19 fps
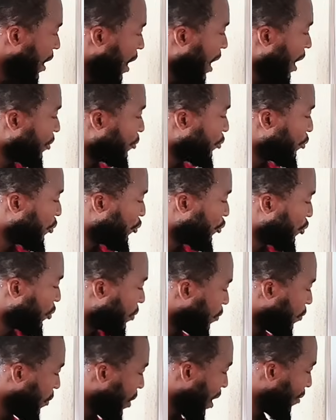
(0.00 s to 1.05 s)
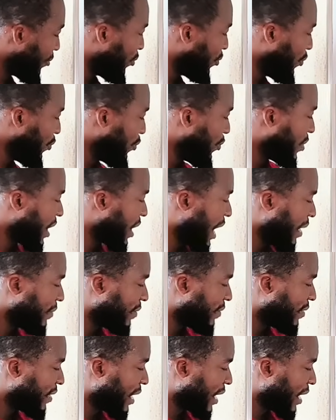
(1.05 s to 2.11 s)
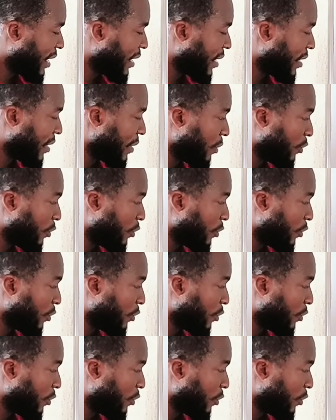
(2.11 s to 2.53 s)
Hydrogen, we have 2 times 10,